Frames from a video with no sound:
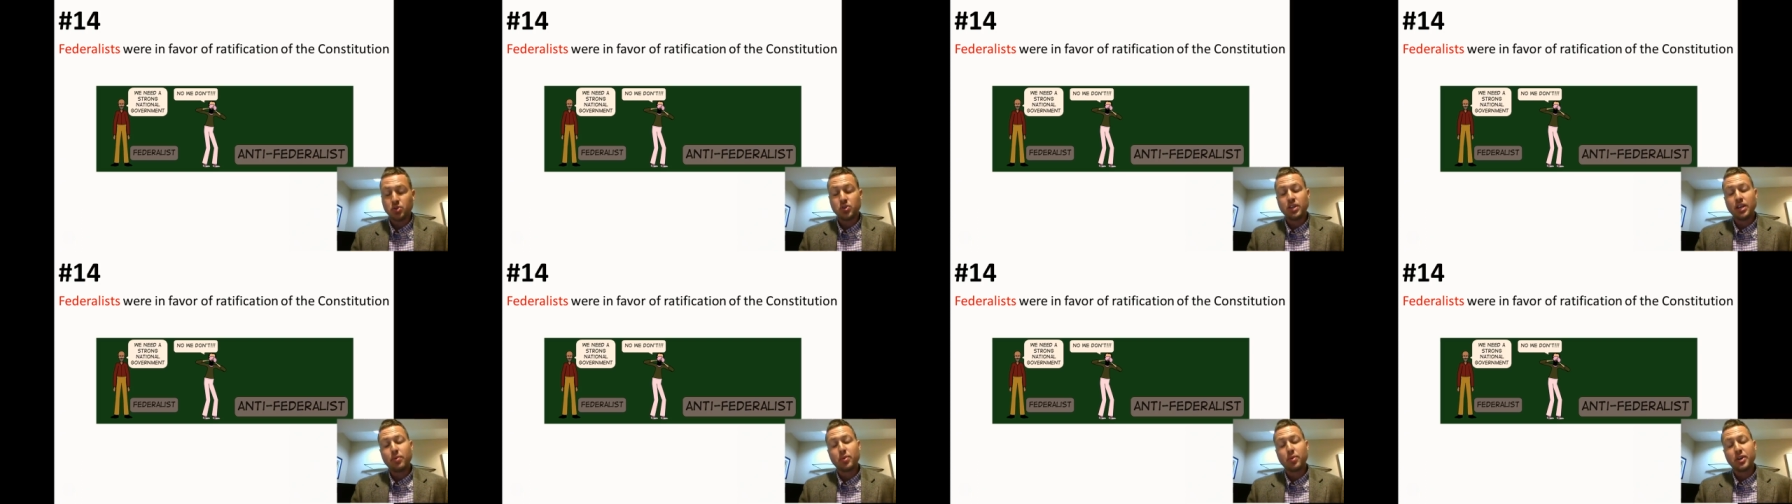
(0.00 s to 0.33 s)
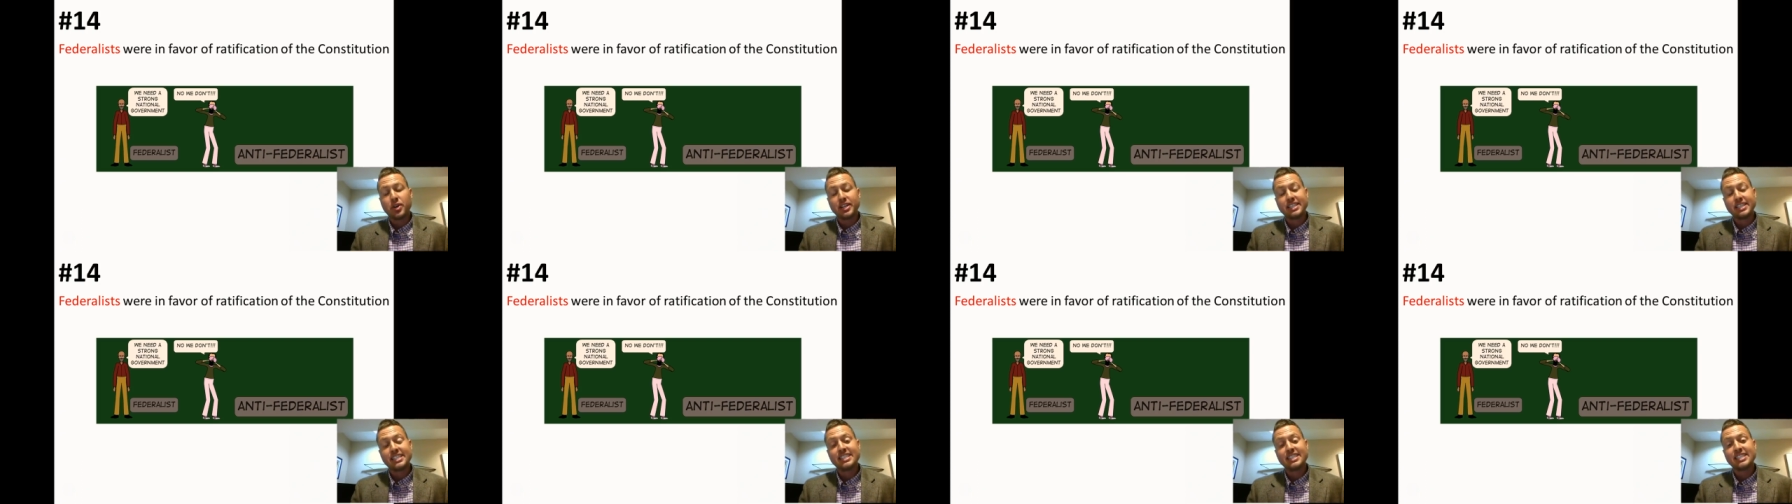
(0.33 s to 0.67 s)
They were
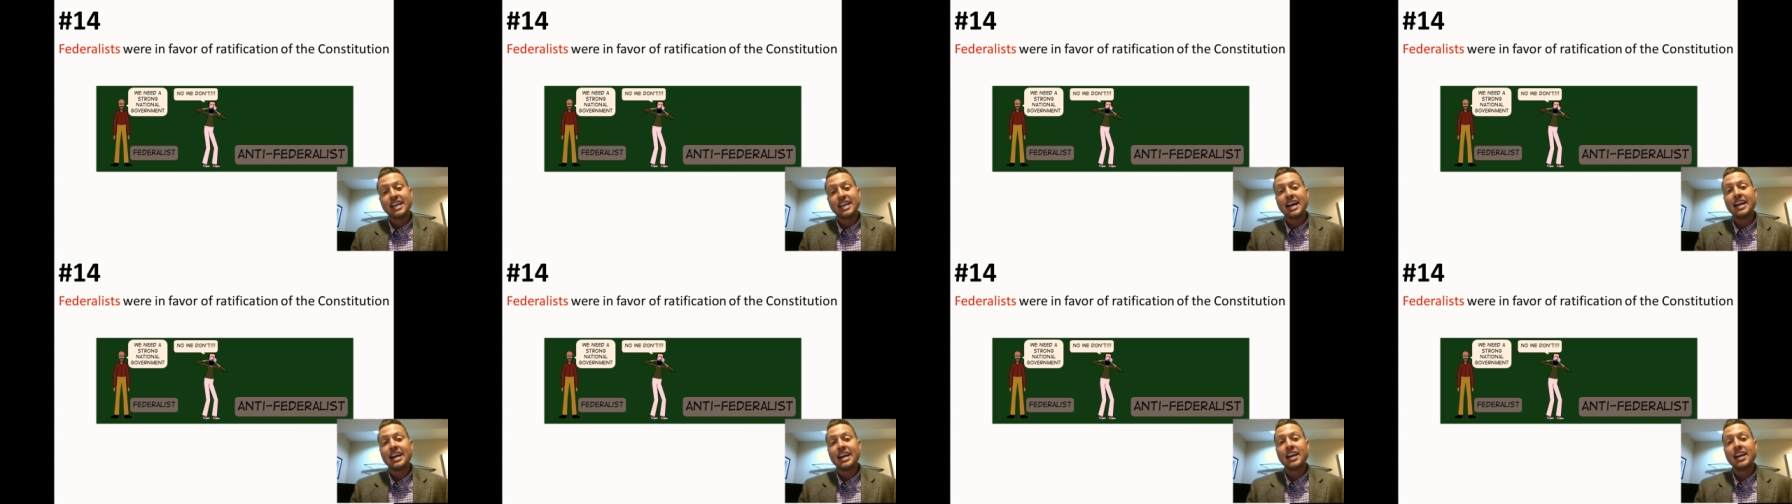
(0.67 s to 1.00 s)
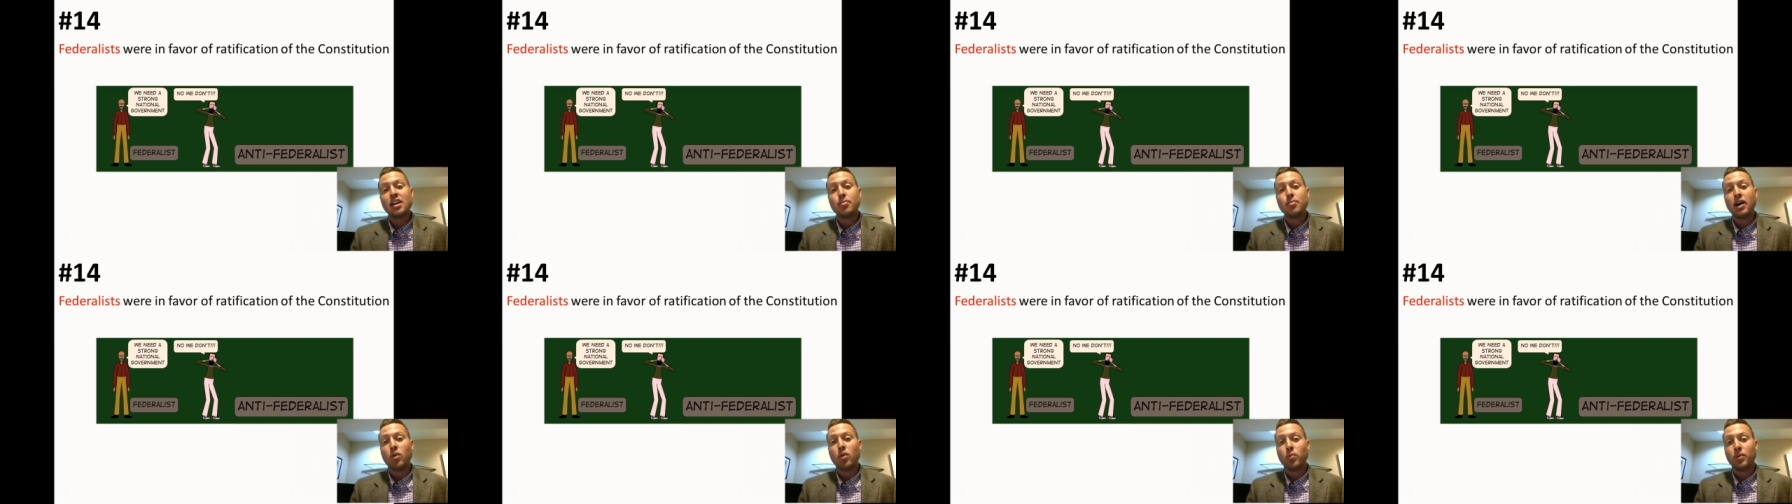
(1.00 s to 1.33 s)
excited
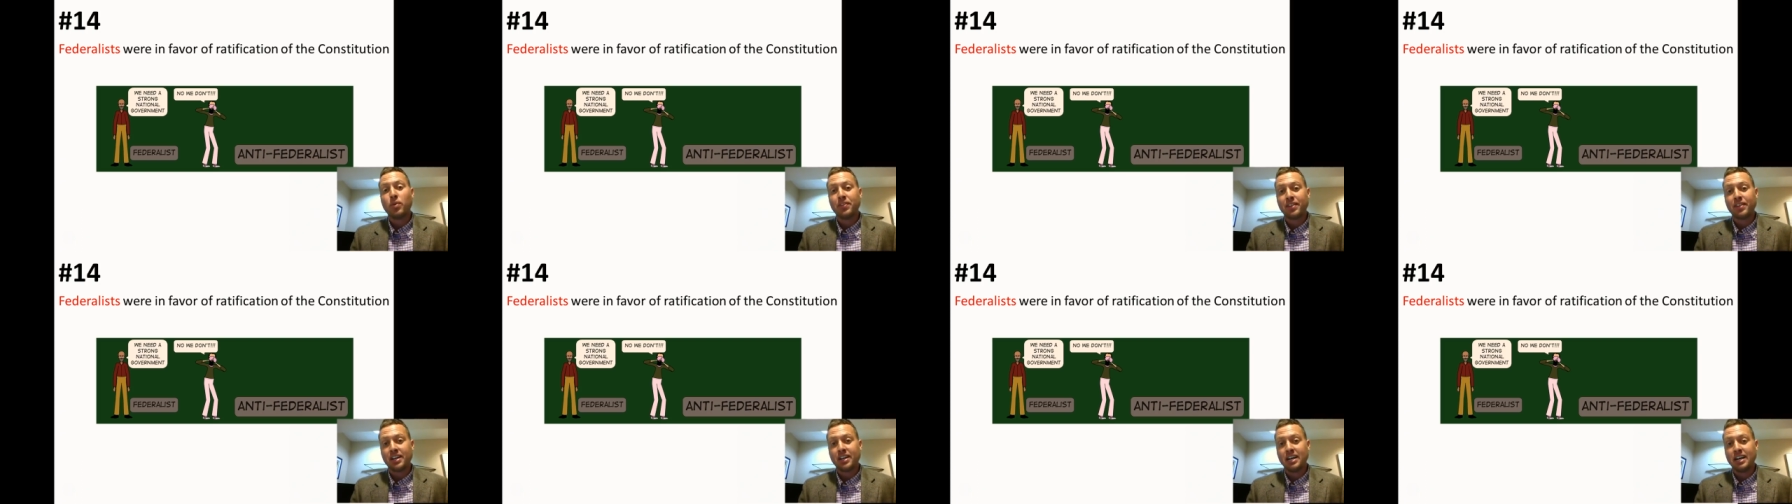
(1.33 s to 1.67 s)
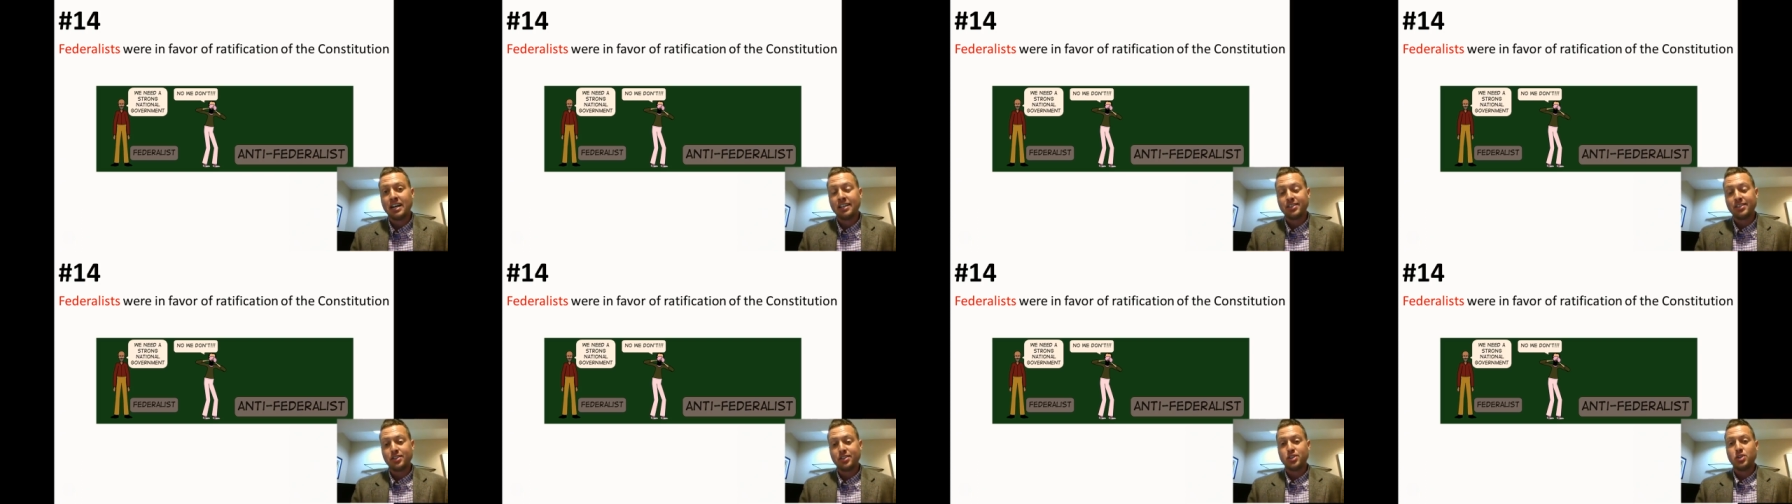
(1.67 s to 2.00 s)
about what the
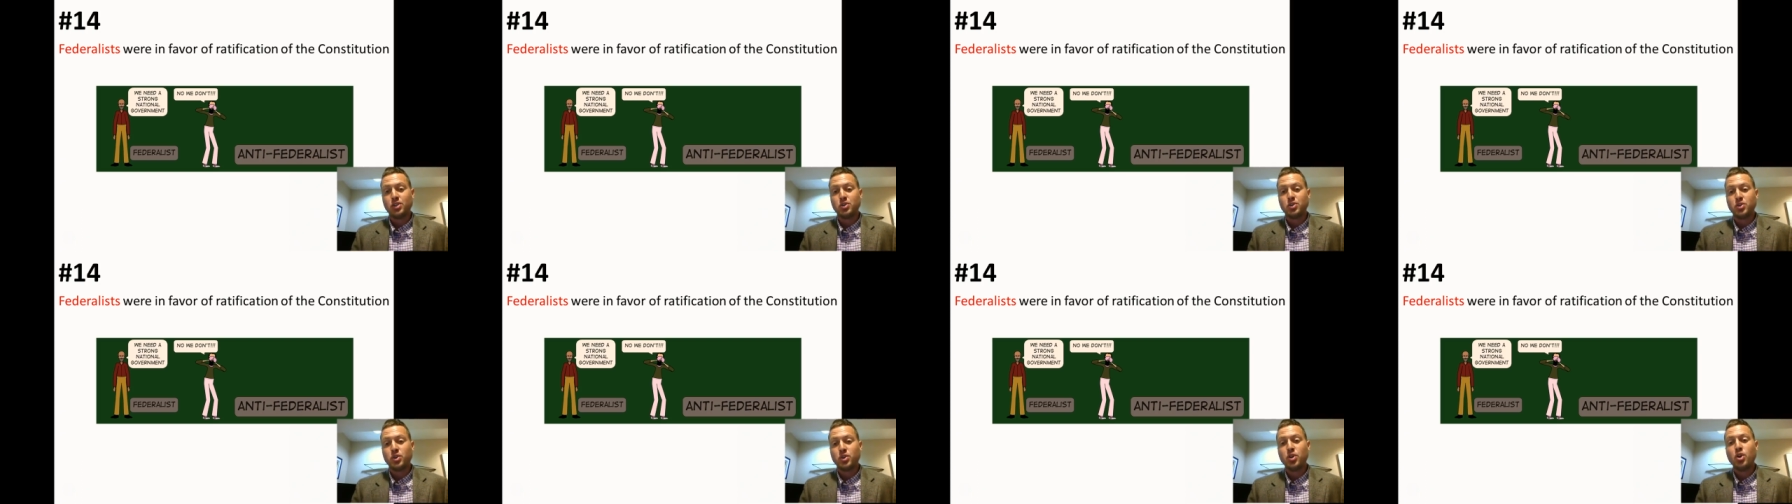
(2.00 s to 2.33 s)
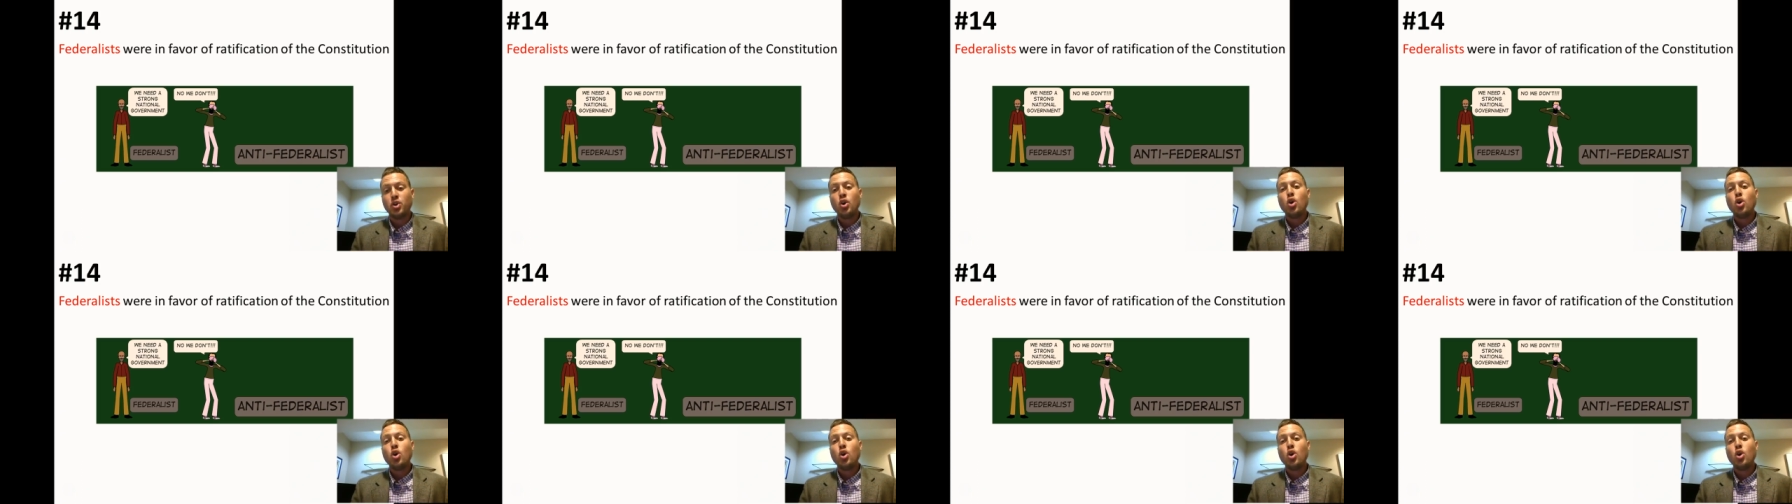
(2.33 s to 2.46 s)
Constitution